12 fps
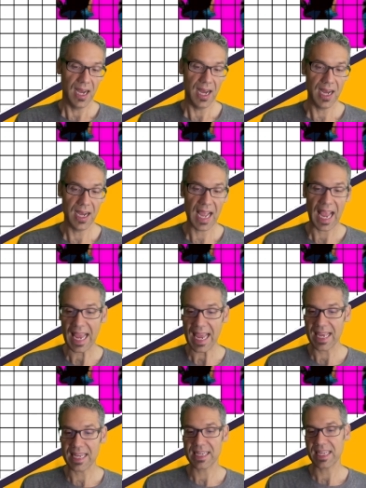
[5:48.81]

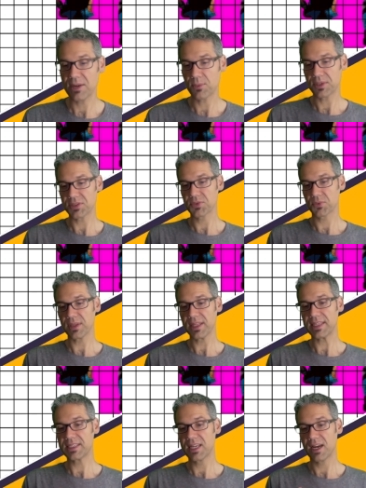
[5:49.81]
And it was
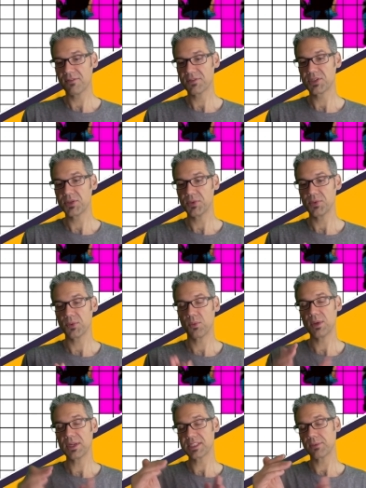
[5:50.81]
really tough to,
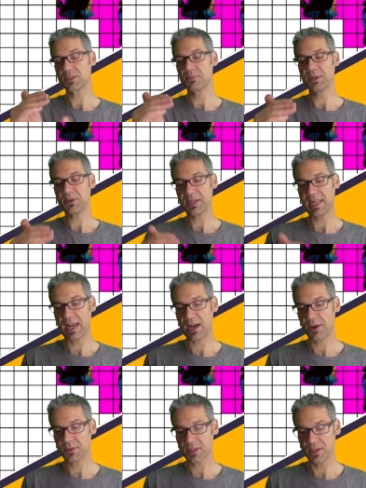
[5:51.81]
once I was building
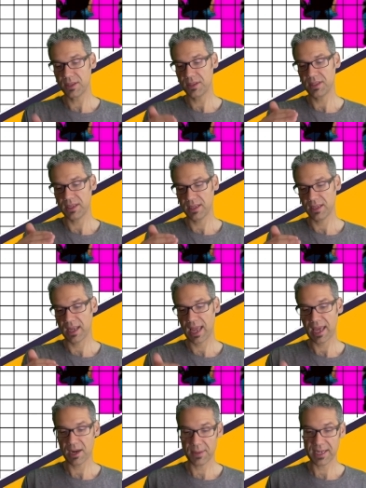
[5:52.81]
out the
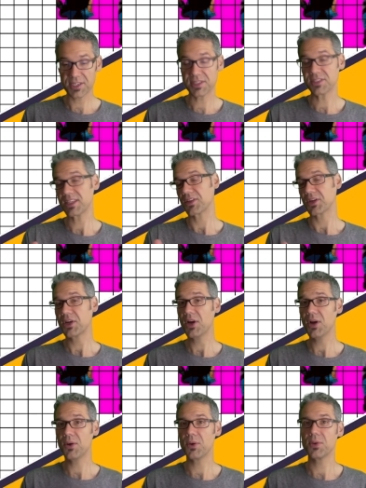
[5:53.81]
animations in the
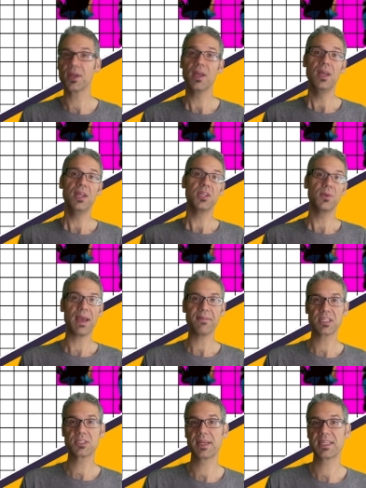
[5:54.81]
code, you have
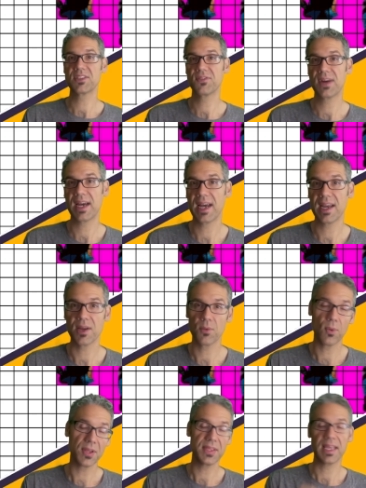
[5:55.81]
to specify
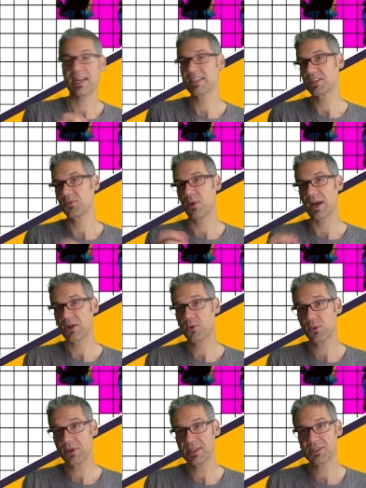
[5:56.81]
what the X and Y
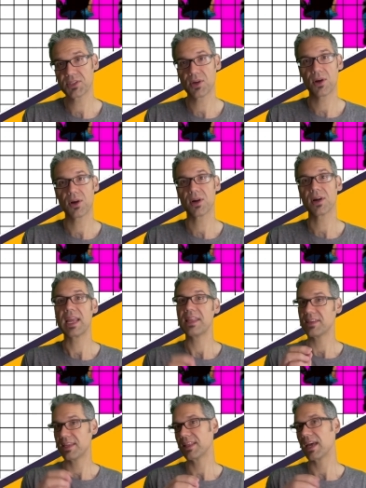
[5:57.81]
coordinates are
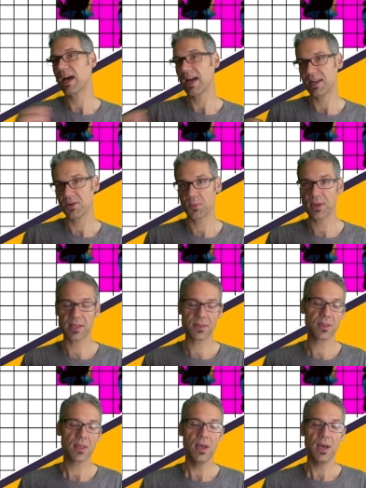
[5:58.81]
and then the height and width